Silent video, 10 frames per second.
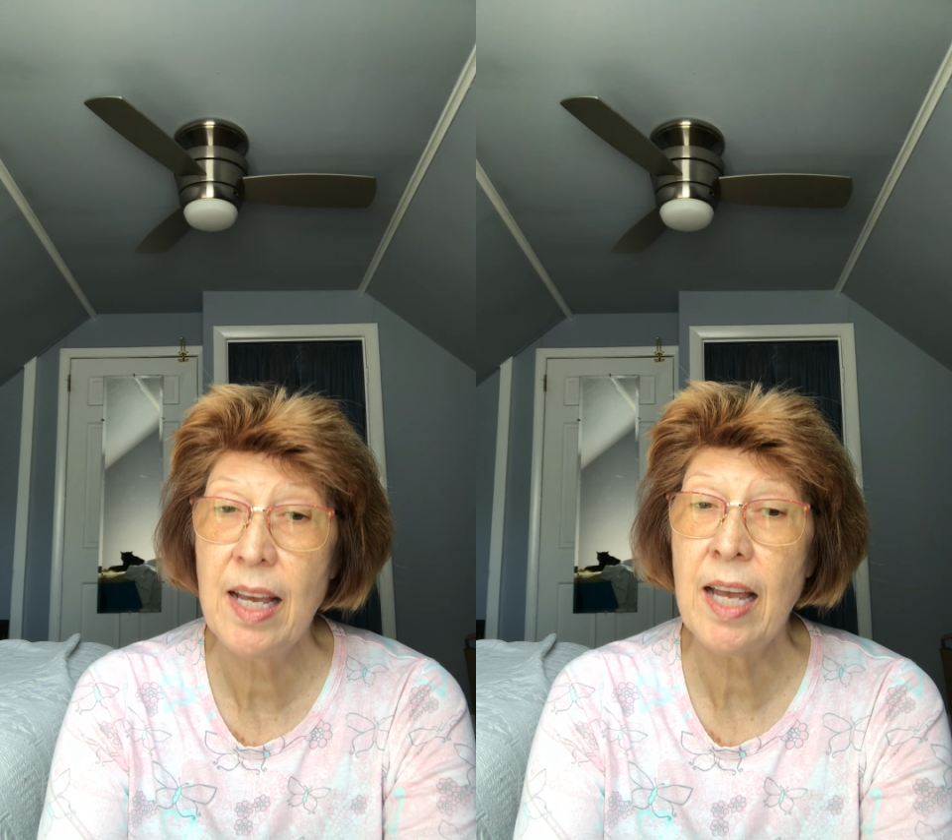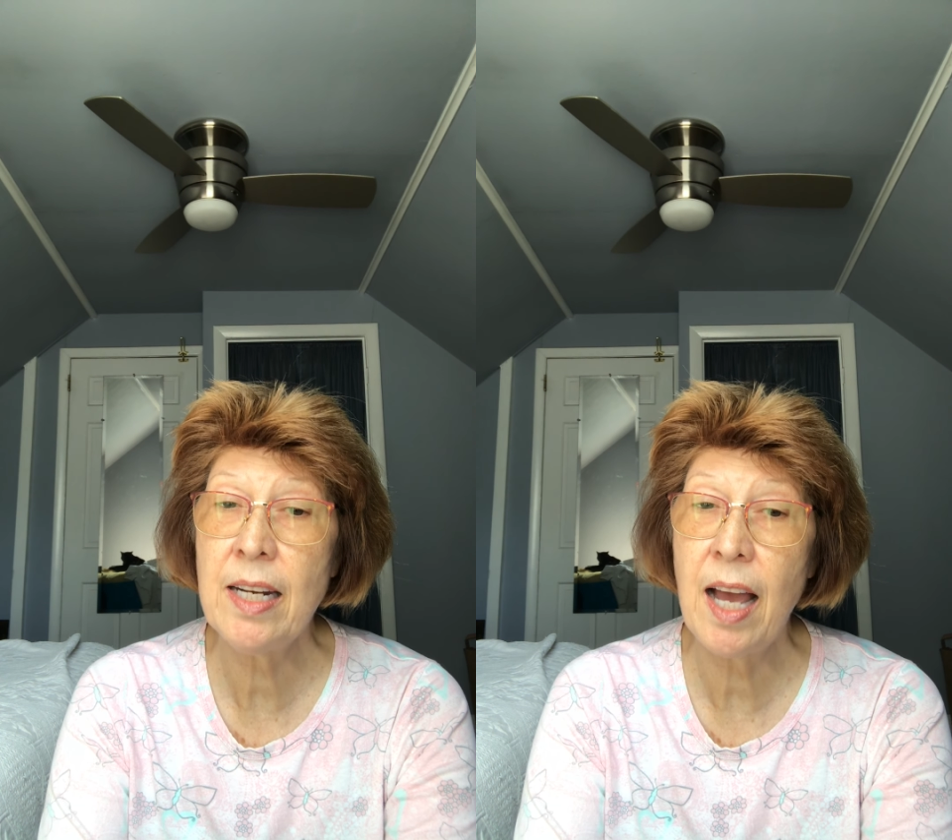
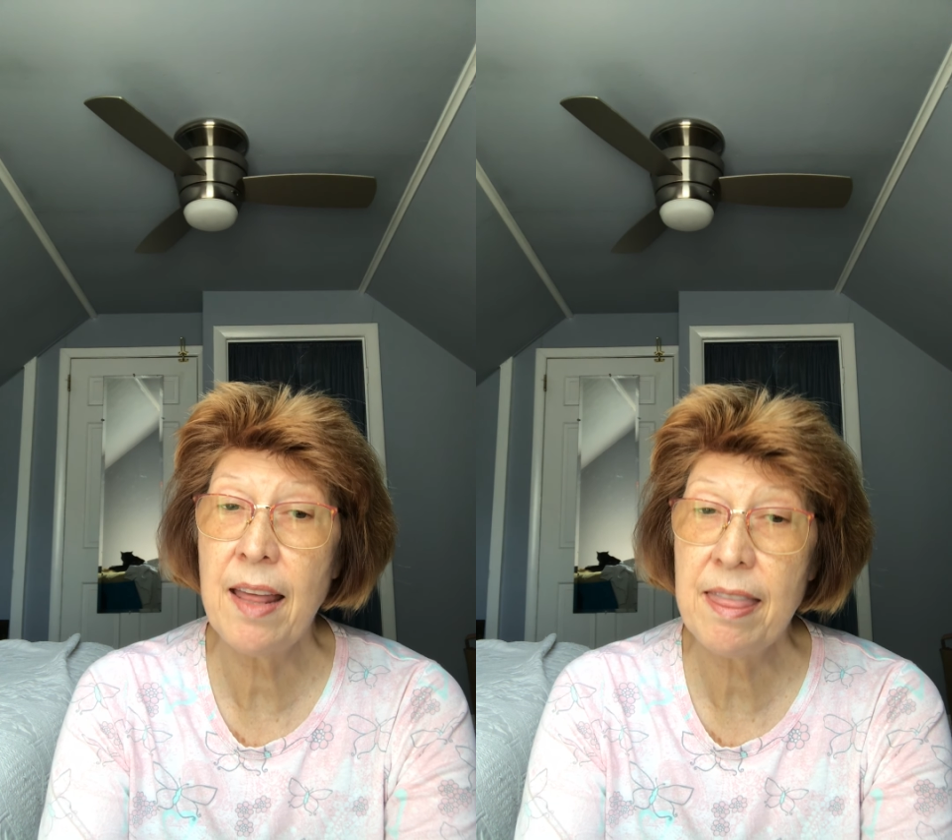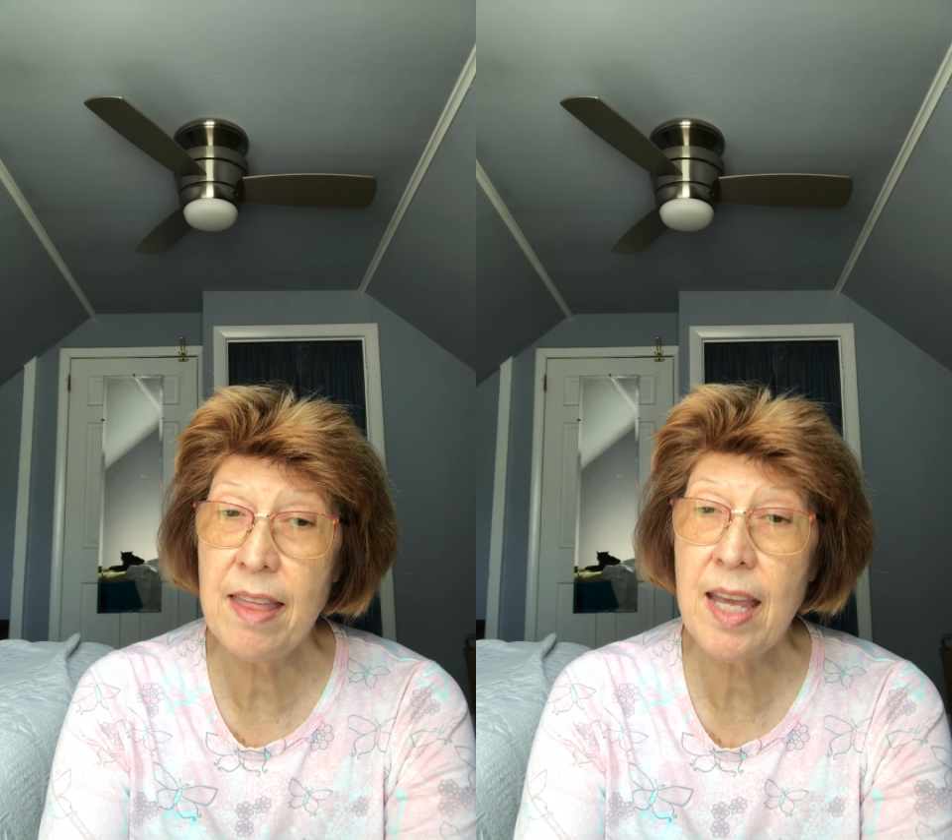And
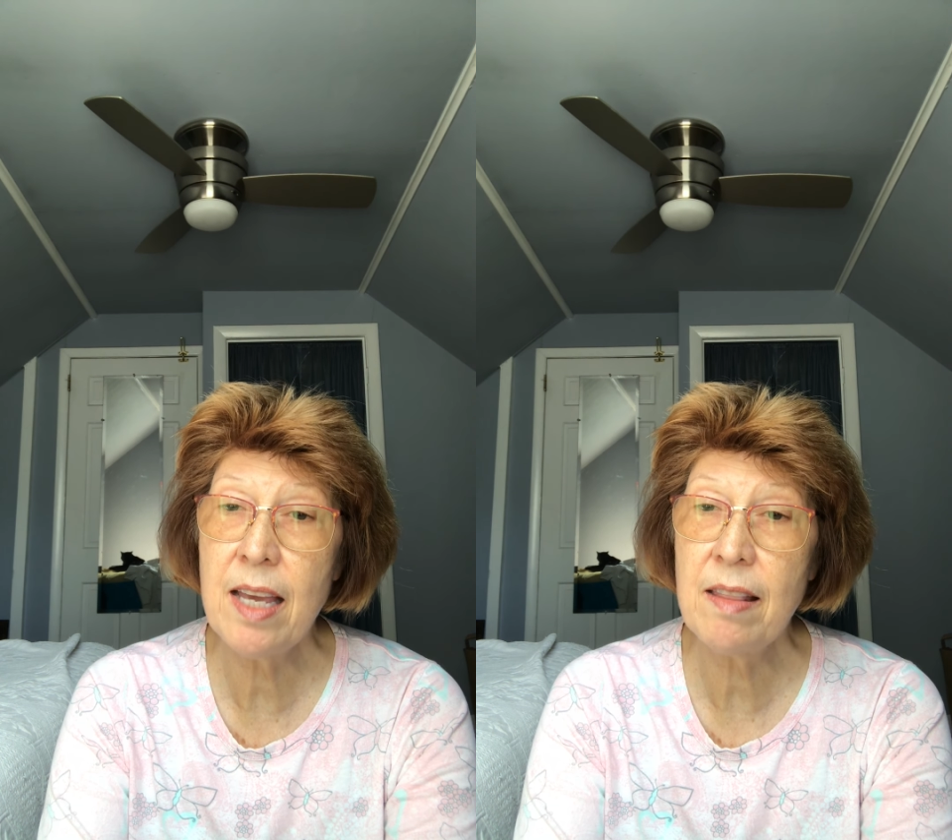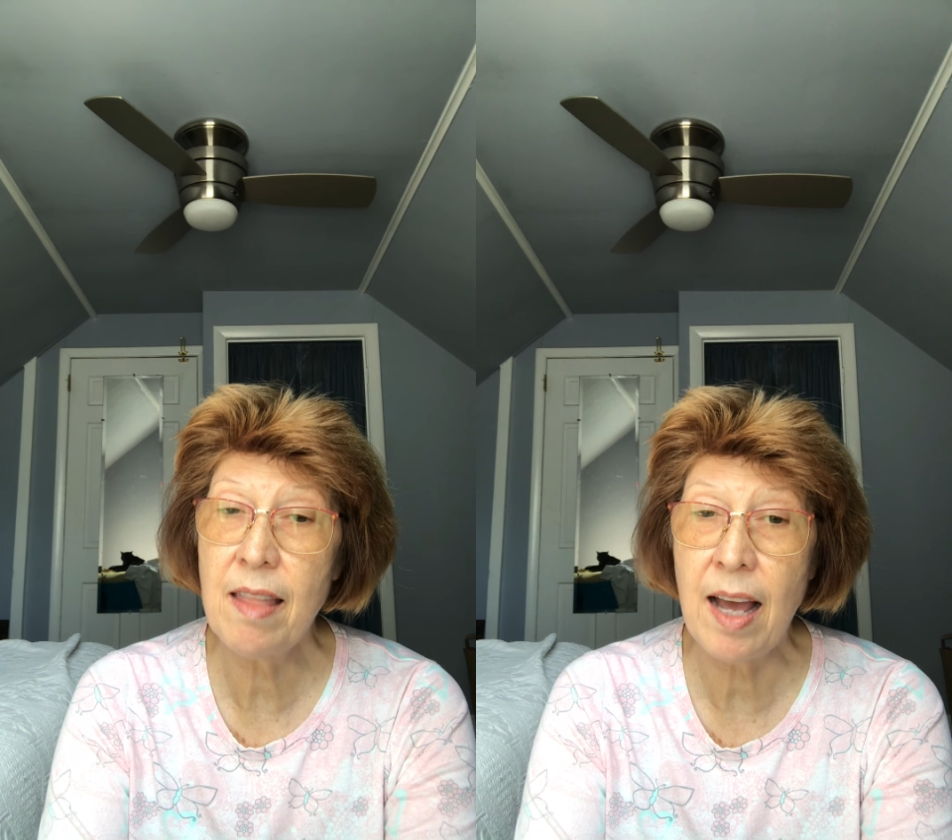I
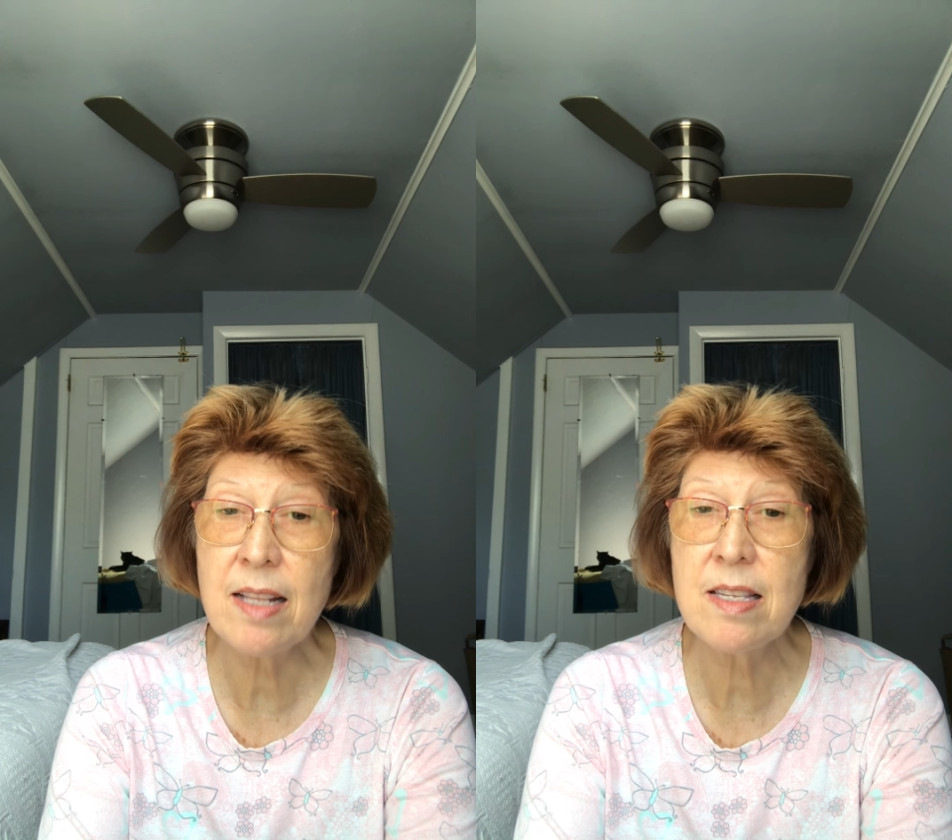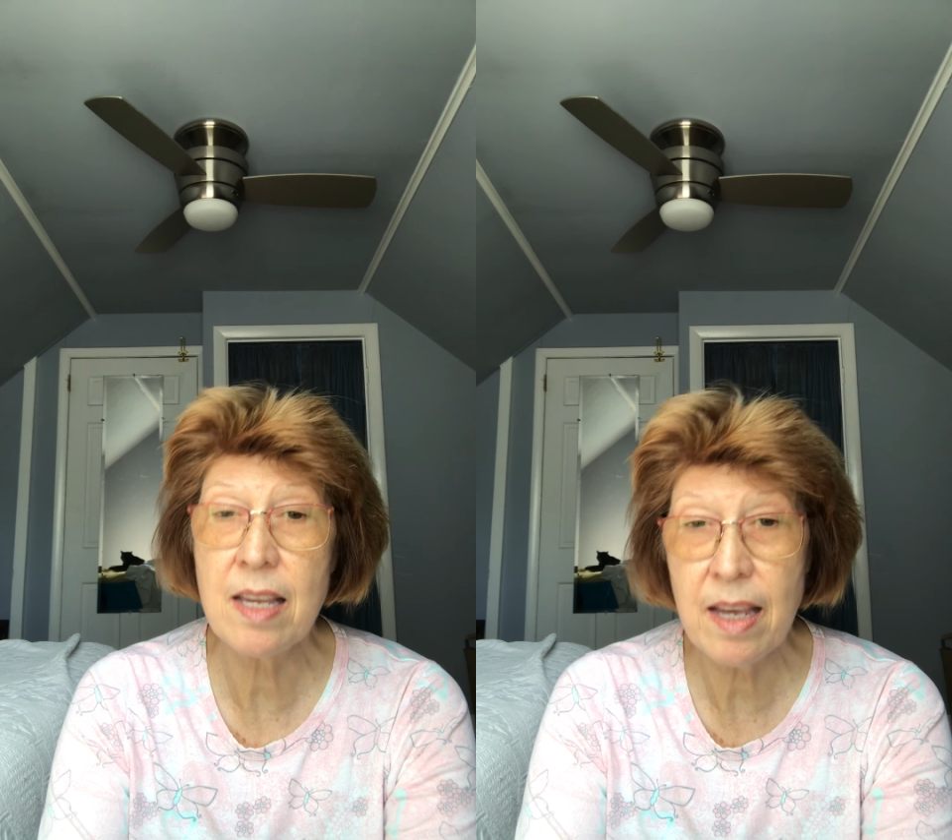think that's